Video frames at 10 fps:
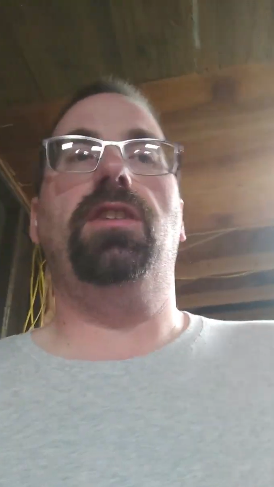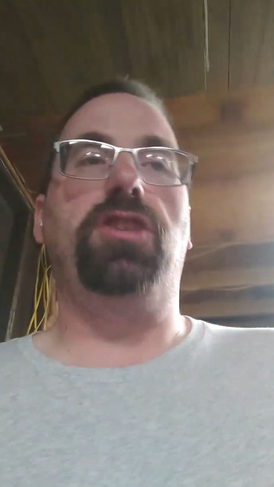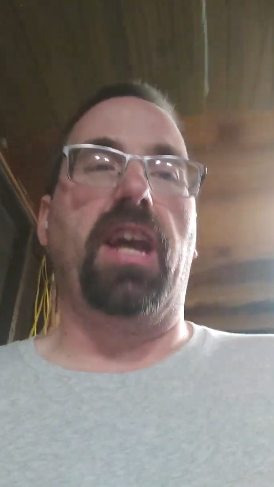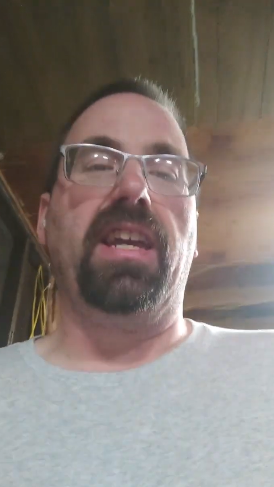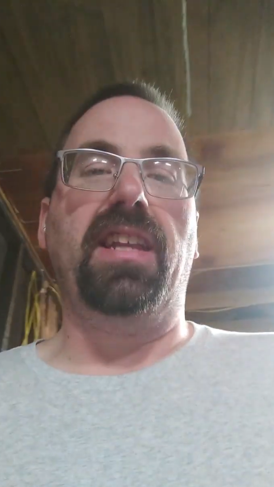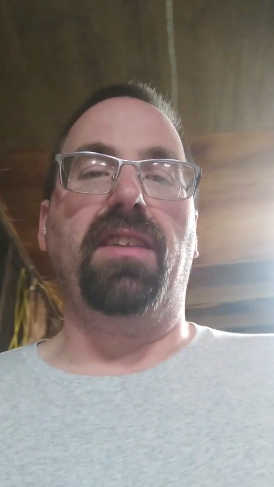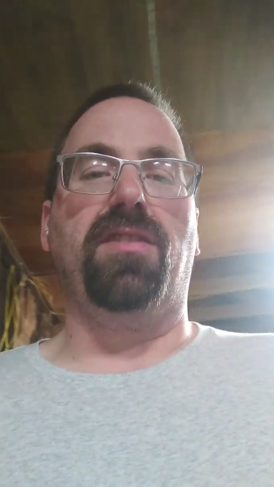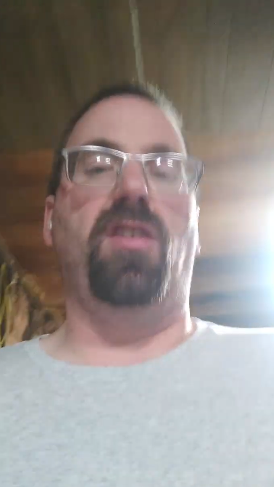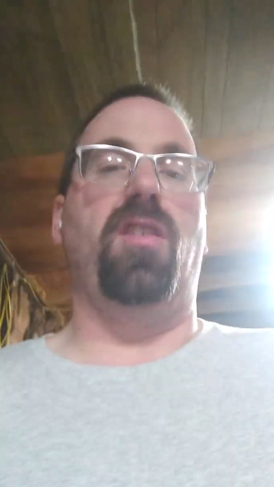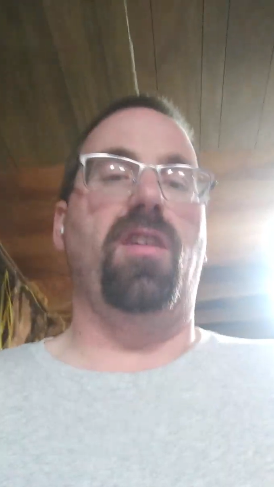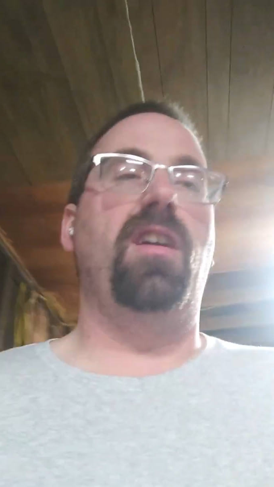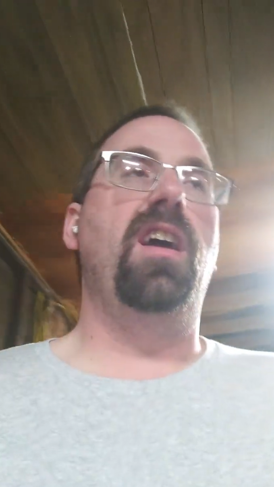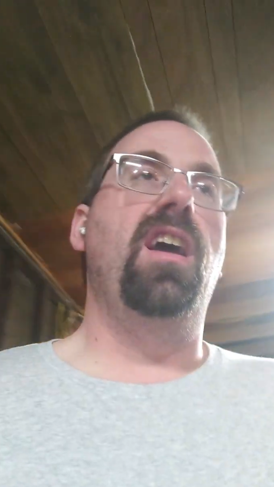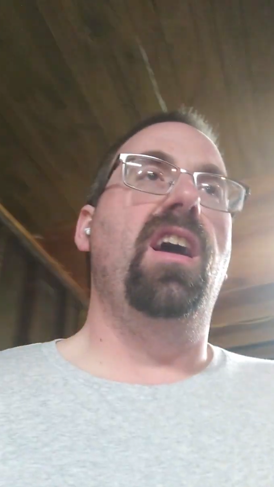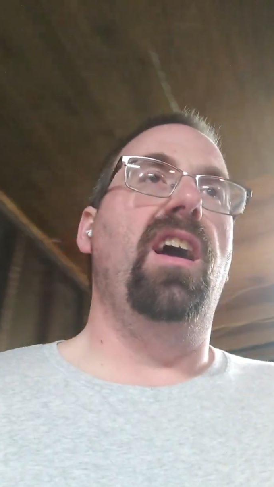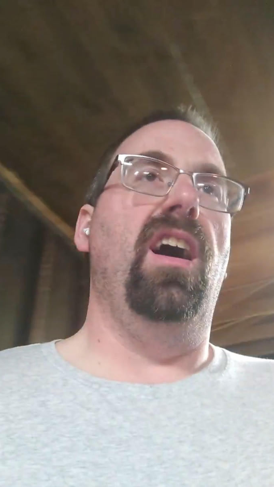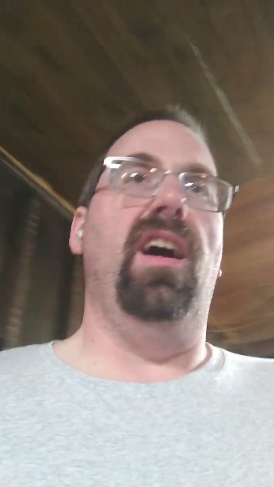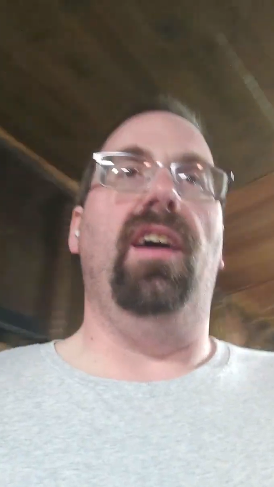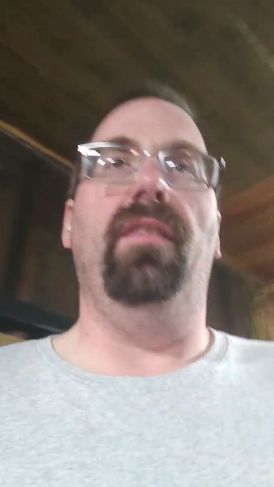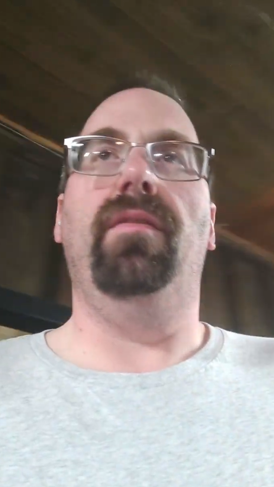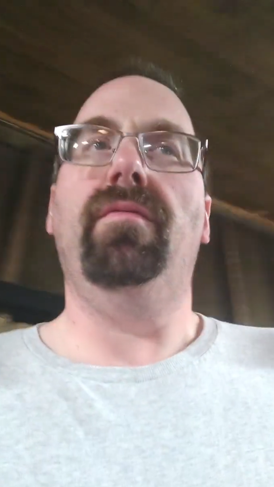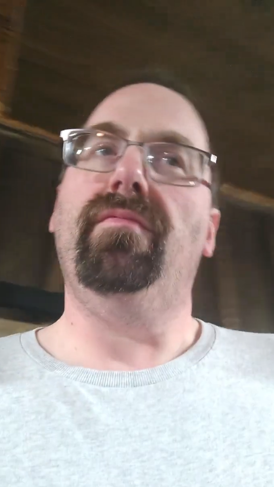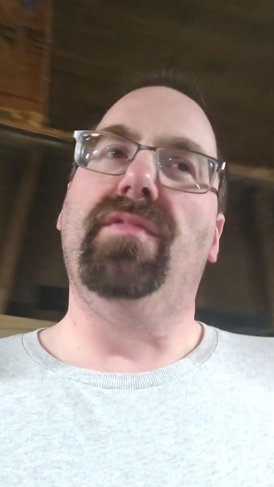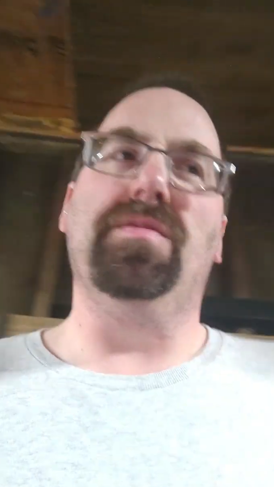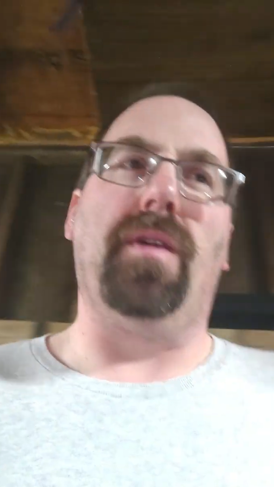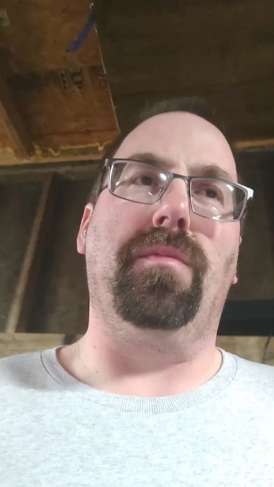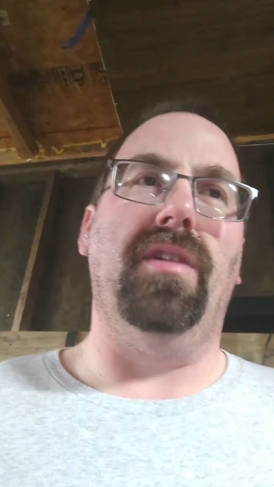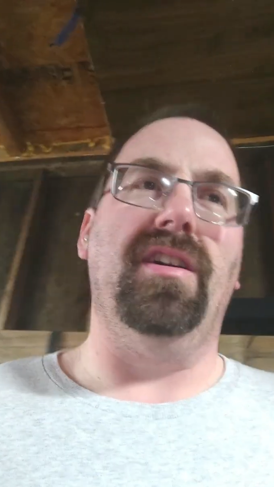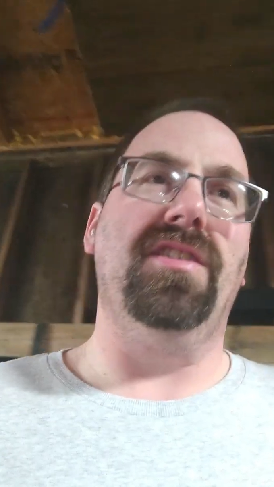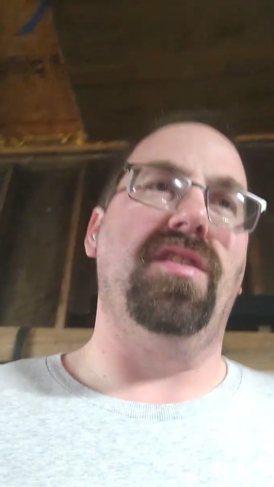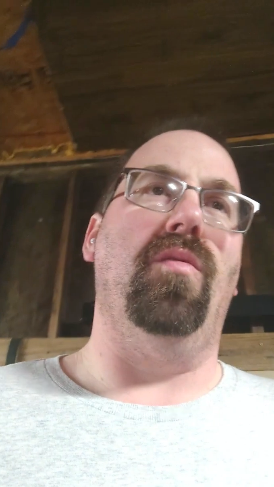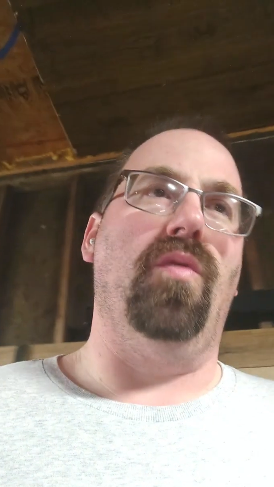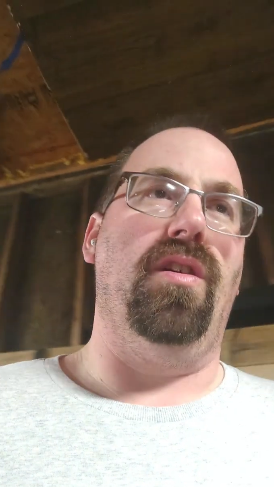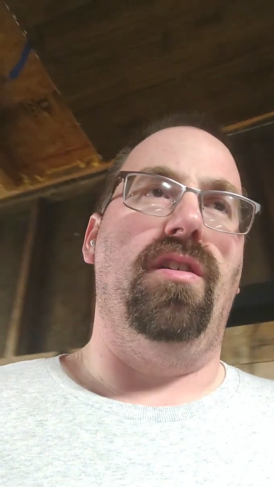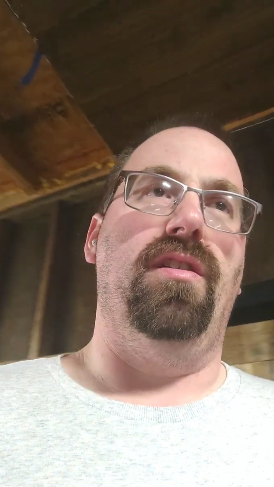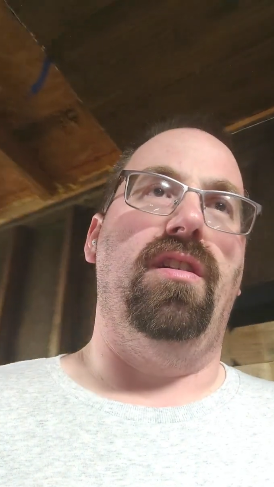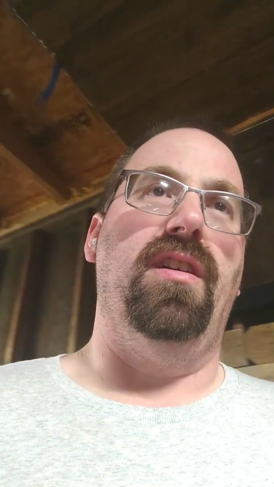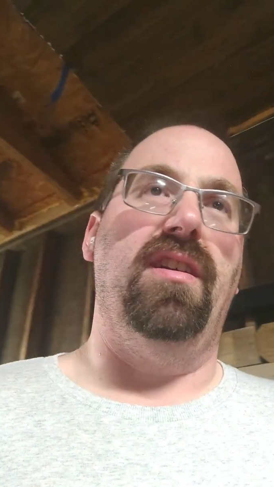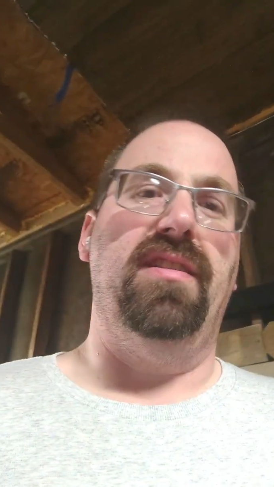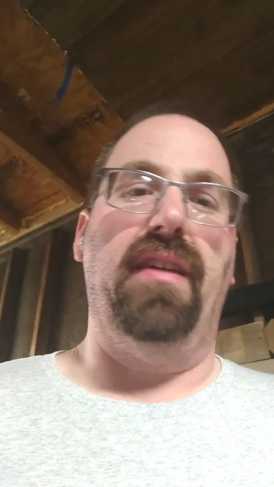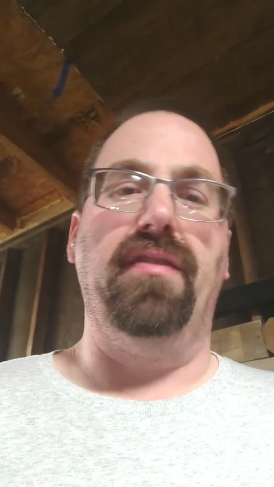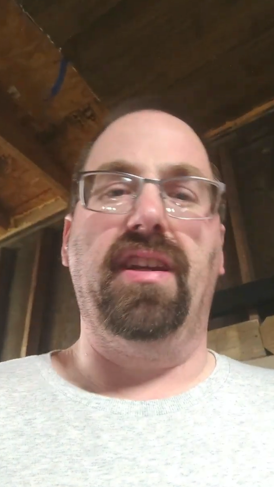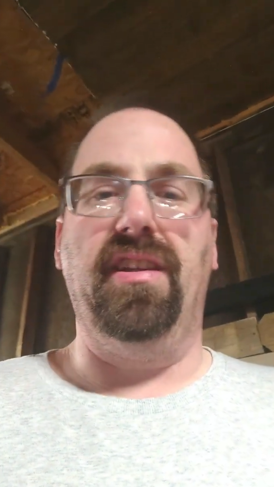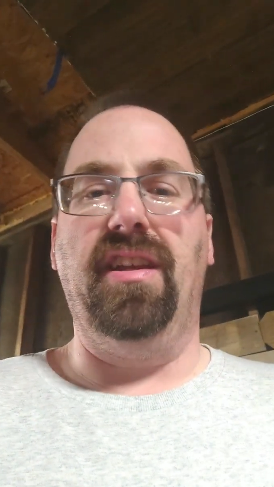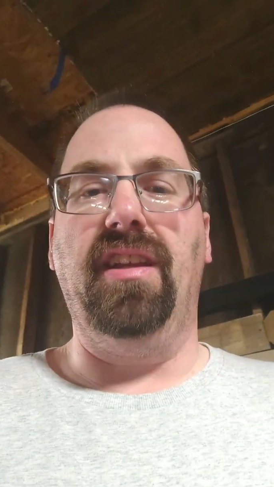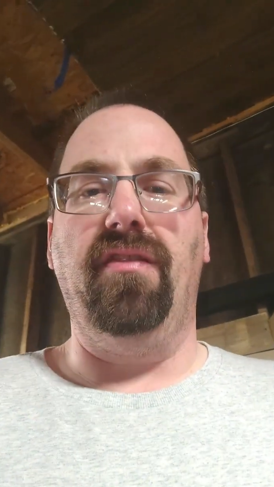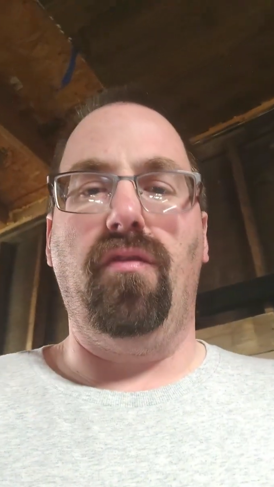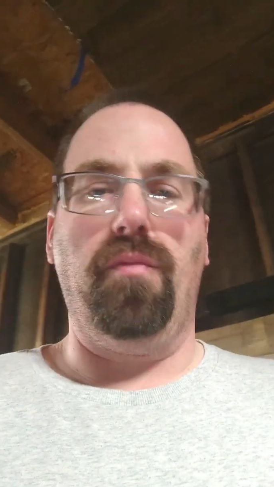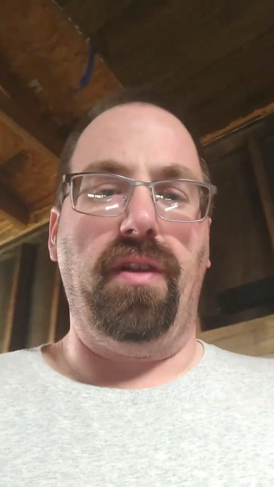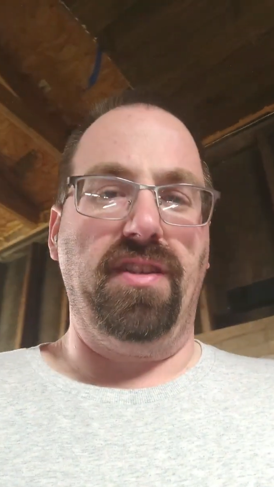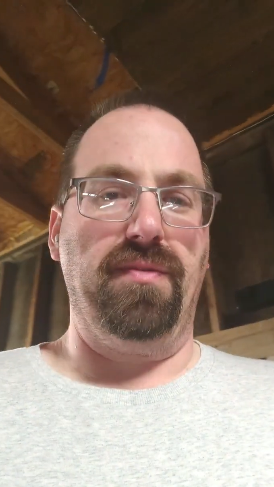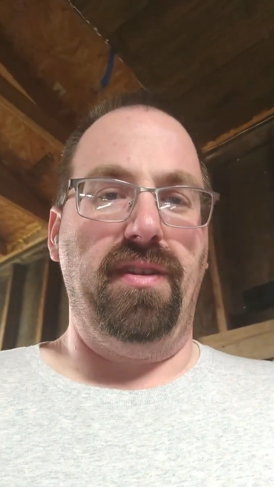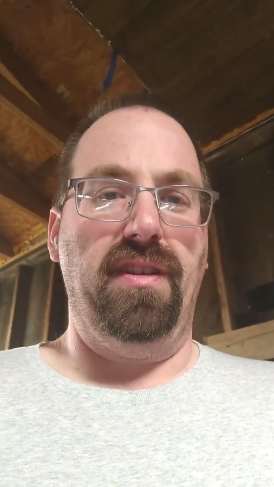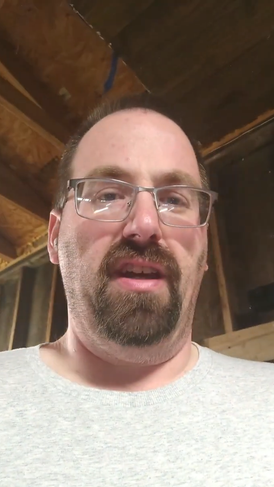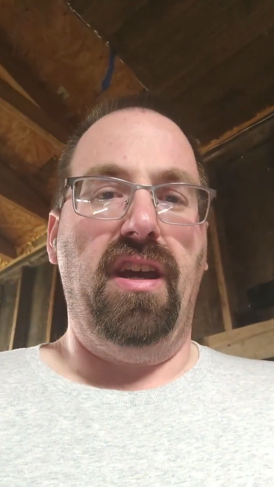checking out the car, the spark plugs were definitely in need of a replacement.